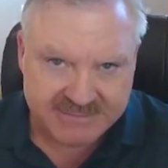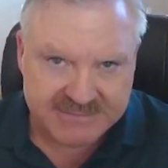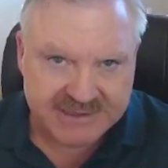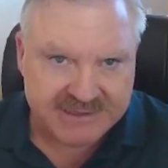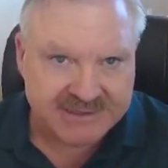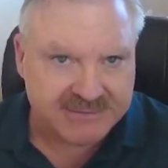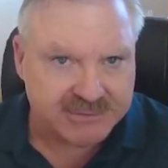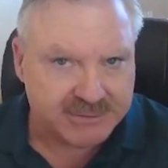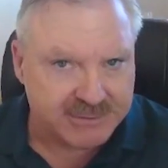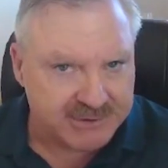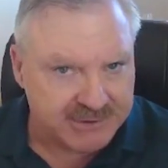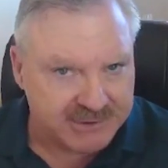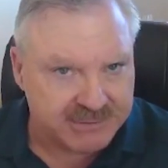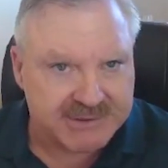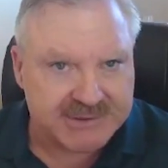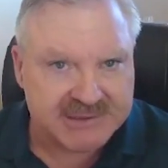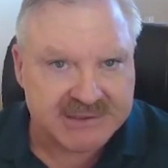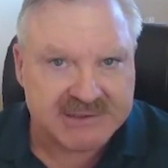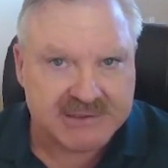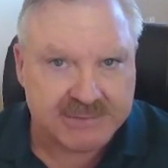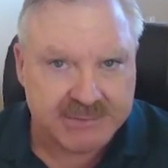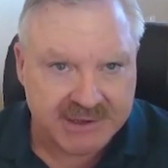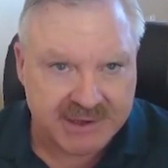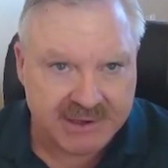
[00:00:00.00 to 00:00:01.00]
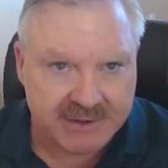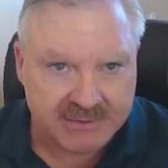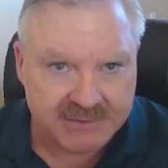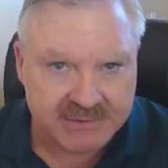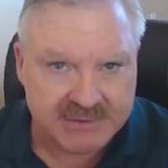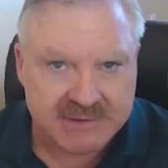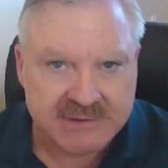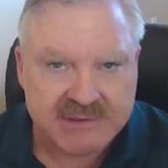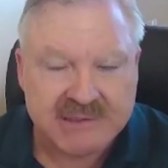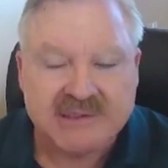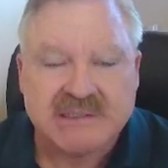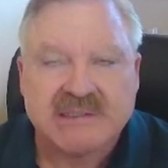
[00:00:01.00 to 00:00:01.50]
That's really what it's
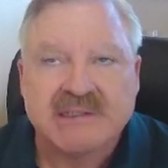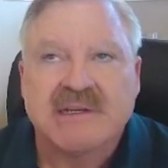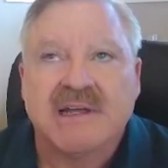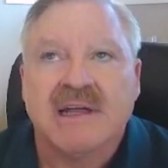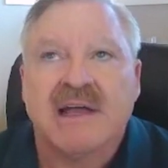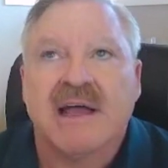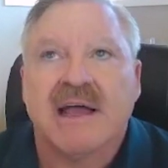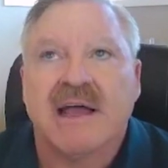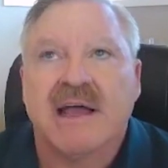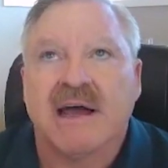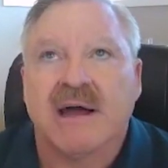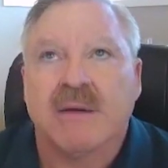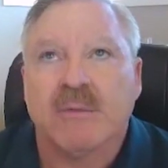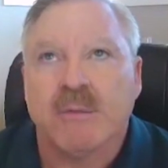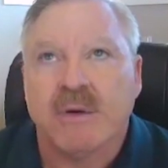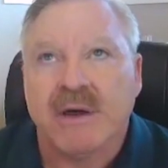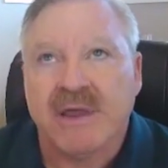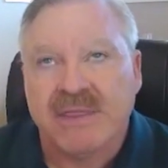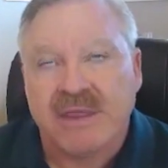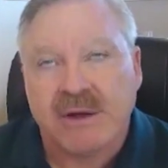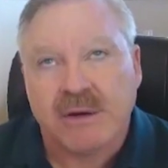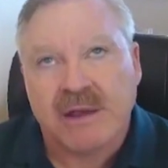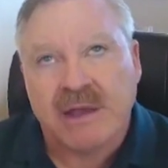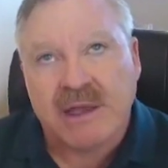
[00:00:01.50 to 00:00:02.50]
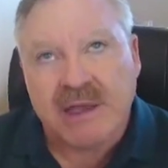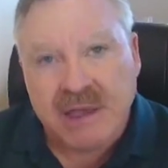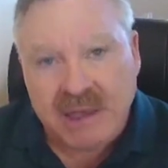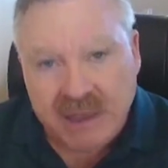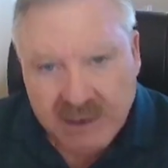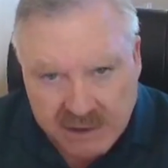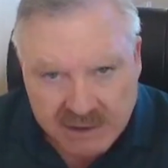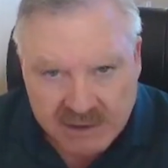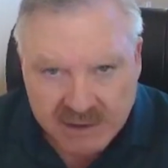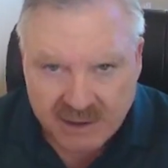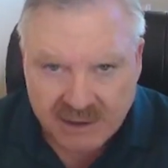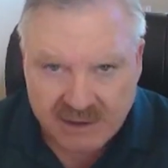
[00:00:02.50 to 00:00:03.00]
about. Um, when they're
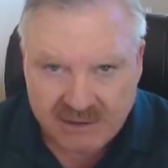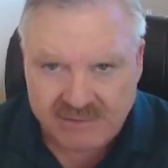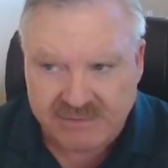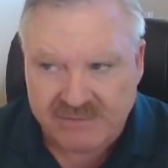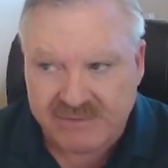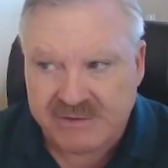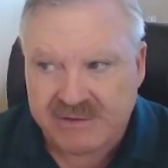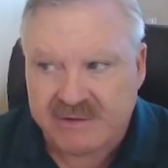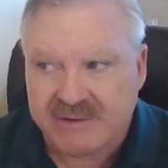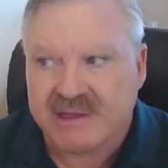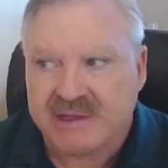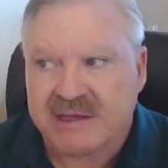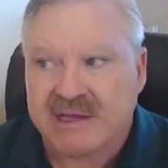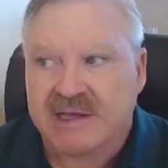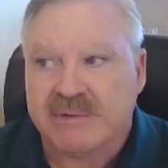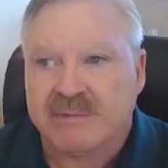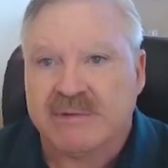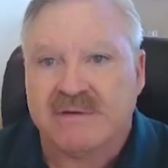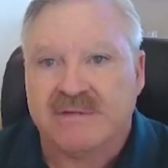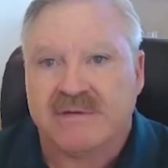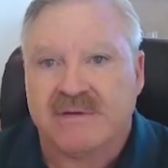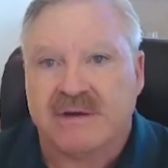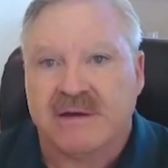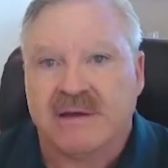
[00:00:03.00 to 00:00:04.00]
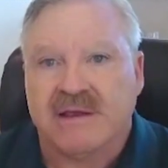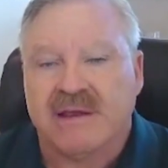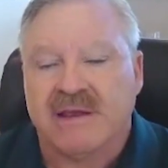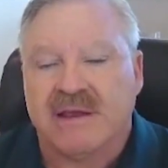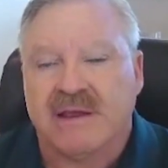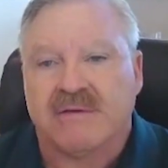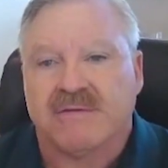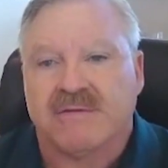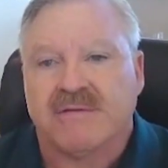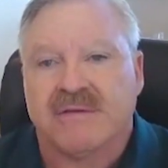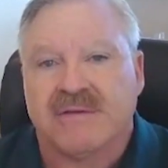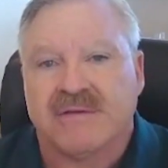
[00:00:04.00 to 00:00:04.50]
in love, they gotta be very
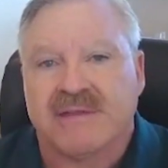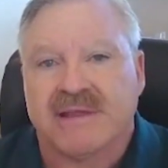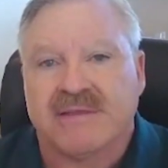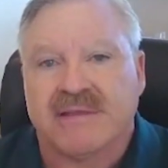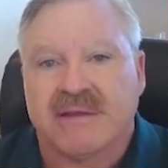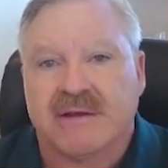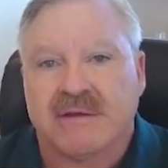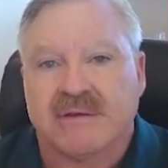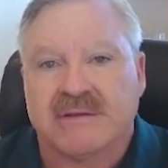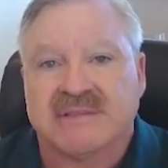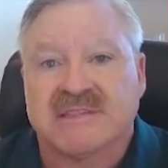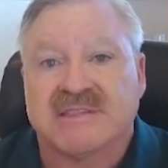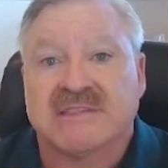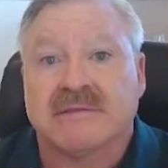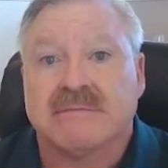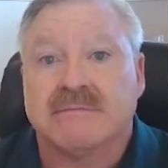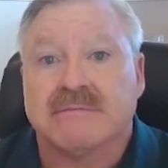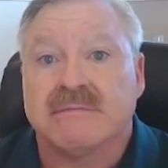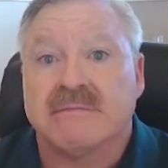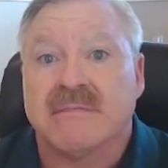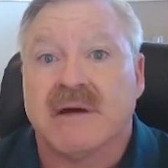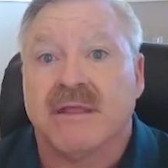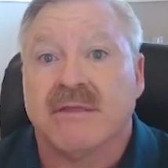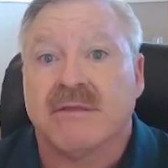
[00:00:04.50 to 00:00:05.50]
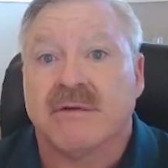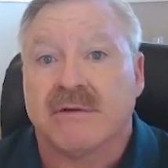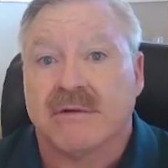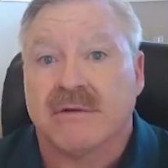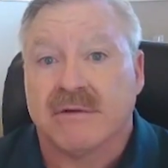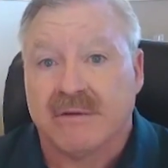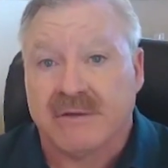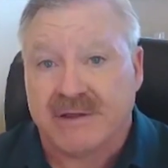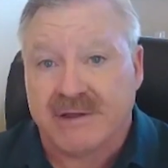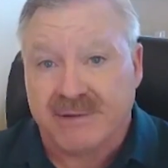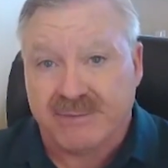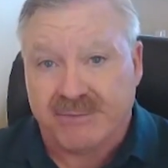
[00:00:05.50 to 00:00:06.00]
careful that they don't
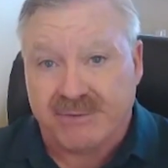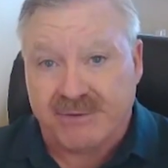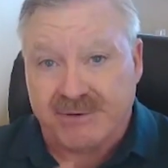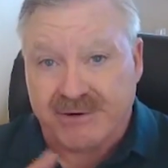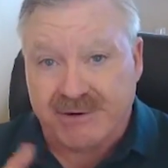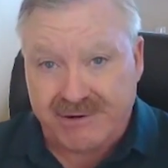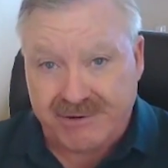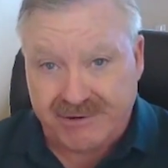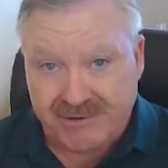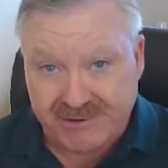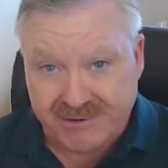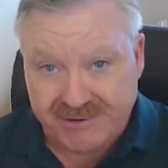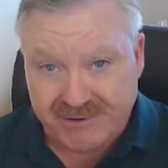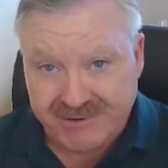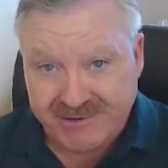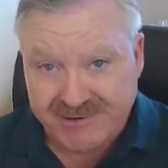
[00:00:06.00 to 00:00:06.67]
smother their partner